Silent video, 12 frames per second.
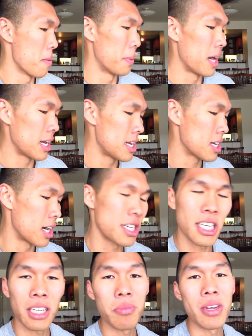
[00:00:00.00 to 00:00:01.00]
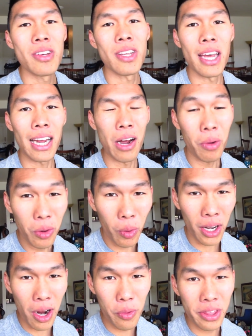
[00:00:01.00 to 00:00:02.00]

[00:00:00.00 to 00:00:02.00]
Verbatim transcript: But he contacted me, he was like, I want to work out